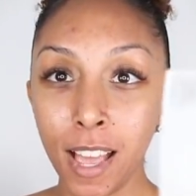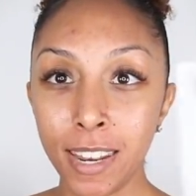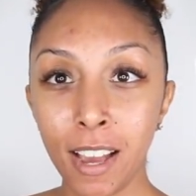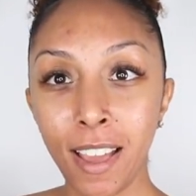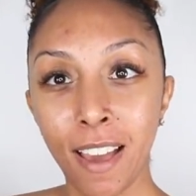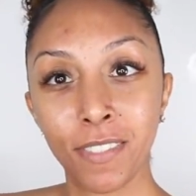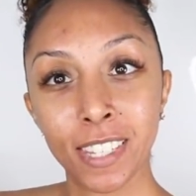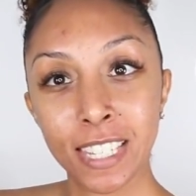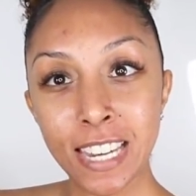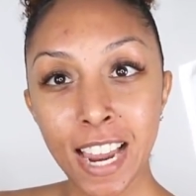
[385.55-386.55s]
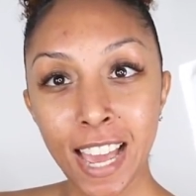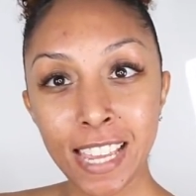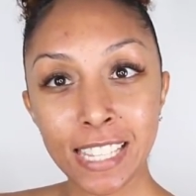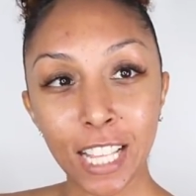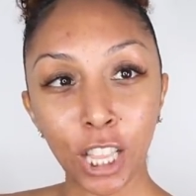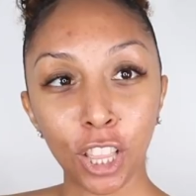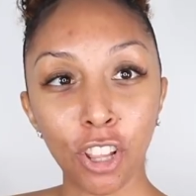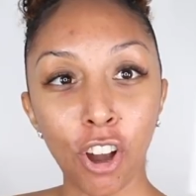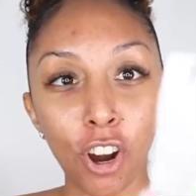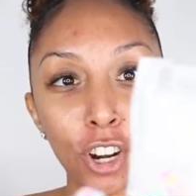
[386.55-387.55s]
And now I have this nice
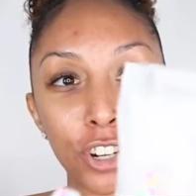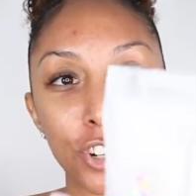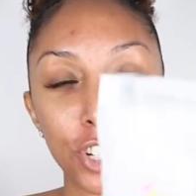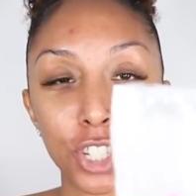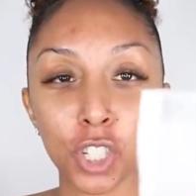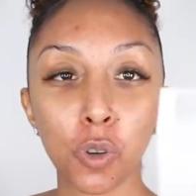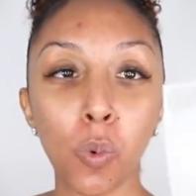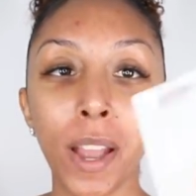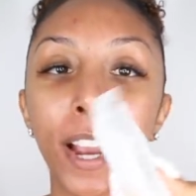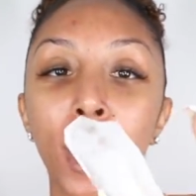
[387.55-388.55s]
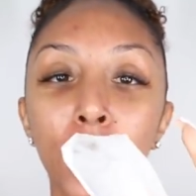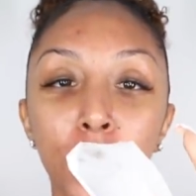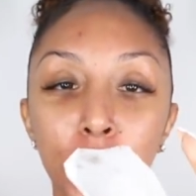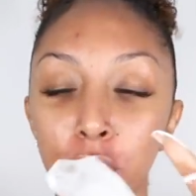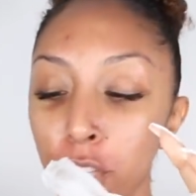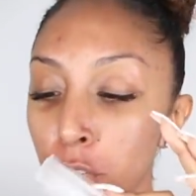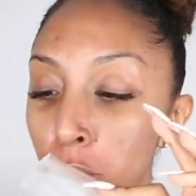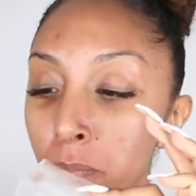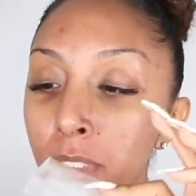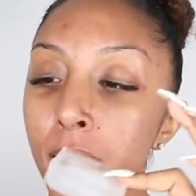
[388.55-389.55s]
large square
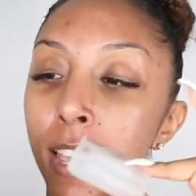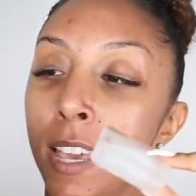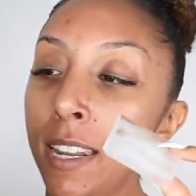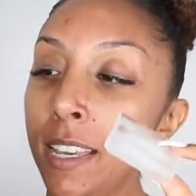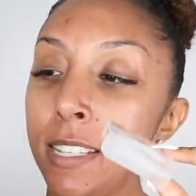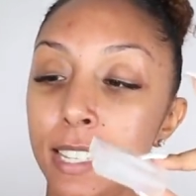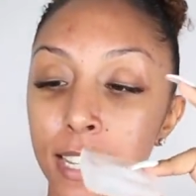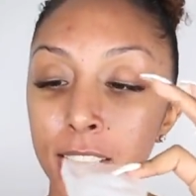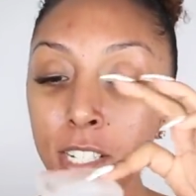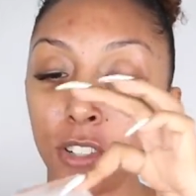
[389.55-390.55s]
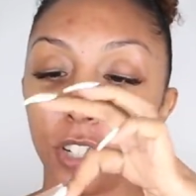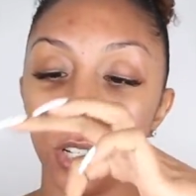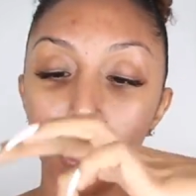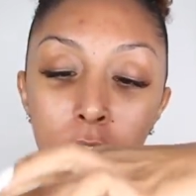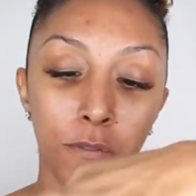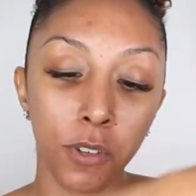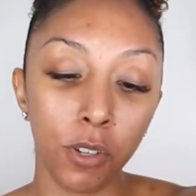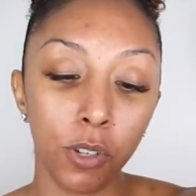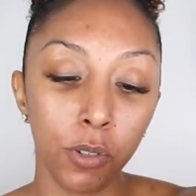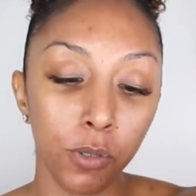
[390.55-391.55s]
cube. It is easier to use if you
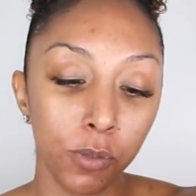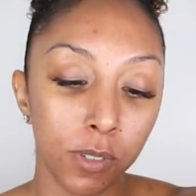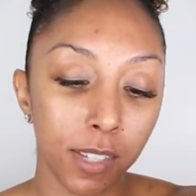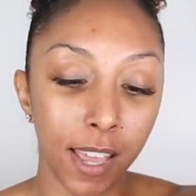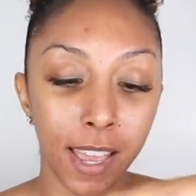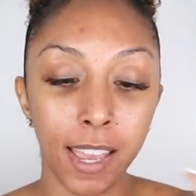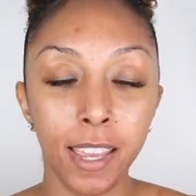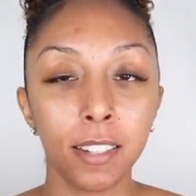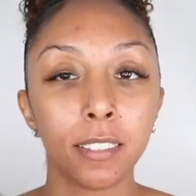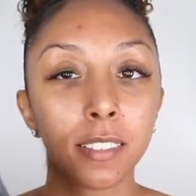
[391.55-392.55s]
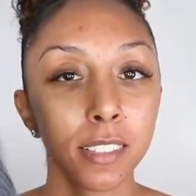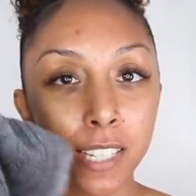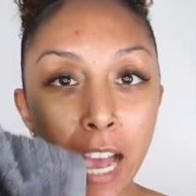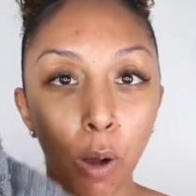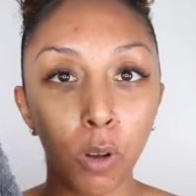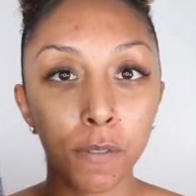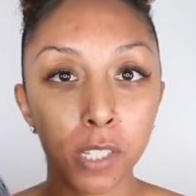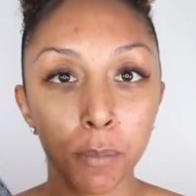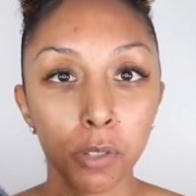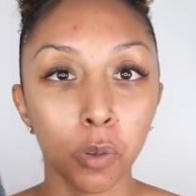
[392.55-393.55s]
use a towel of
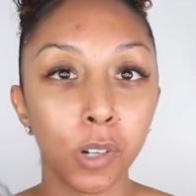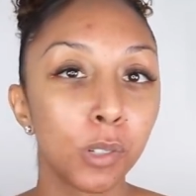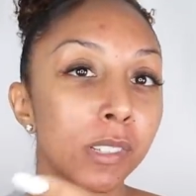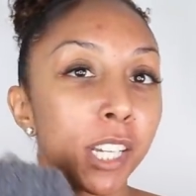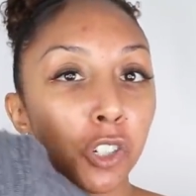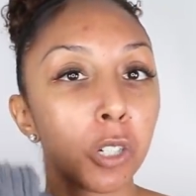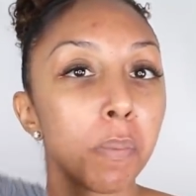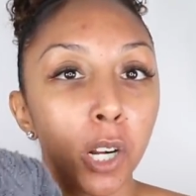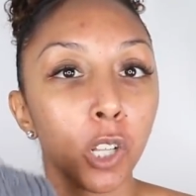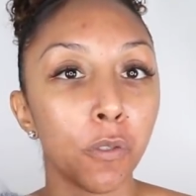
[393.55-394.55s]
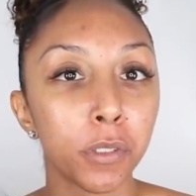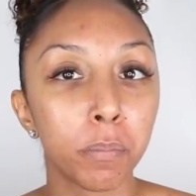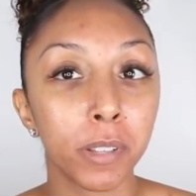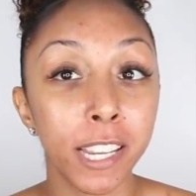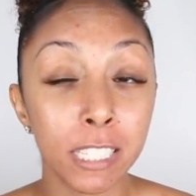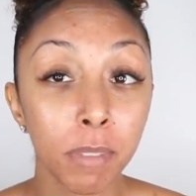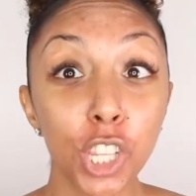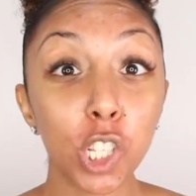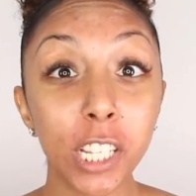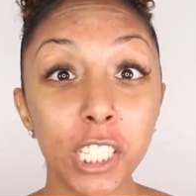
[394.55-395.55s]
some sort so it's not dripping all over the place.
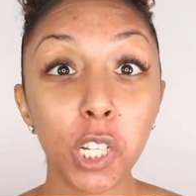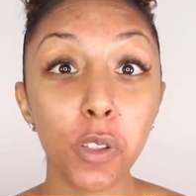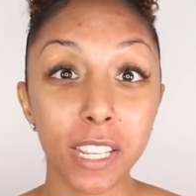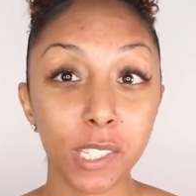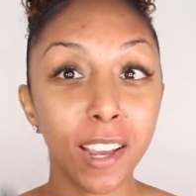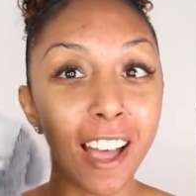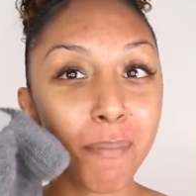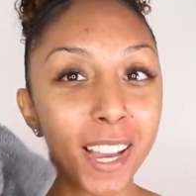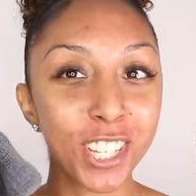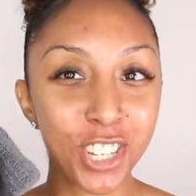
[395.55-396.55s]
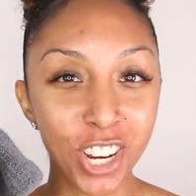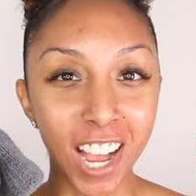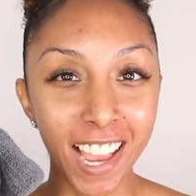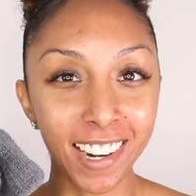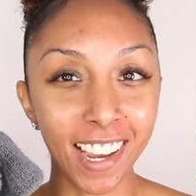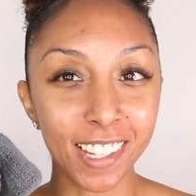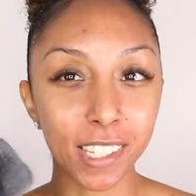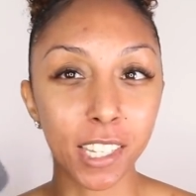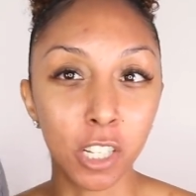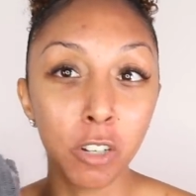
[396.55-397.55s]
So let's do this. So I have my giant
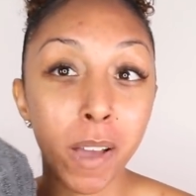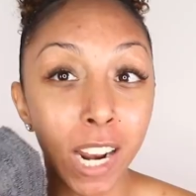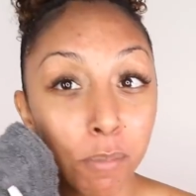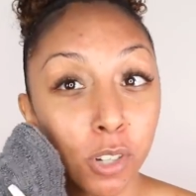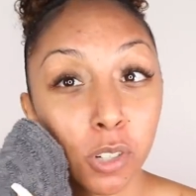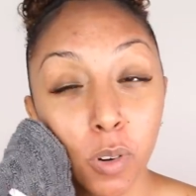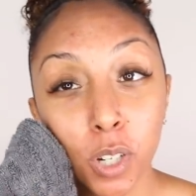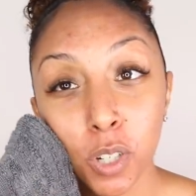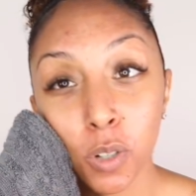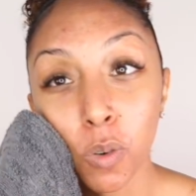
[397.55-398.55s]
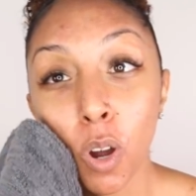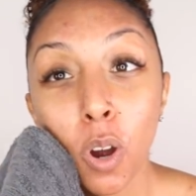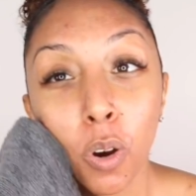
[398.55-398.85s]
ice cube and I'm just going to